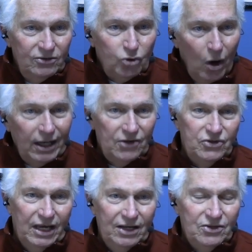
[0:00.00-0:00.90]
toilet
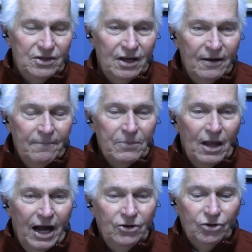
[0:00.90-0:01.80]
seats
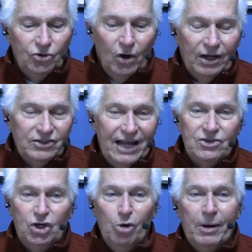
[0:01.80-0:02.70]
on your toilets.
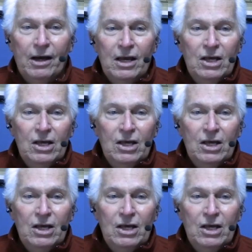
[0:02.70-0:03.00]
That's Cuba.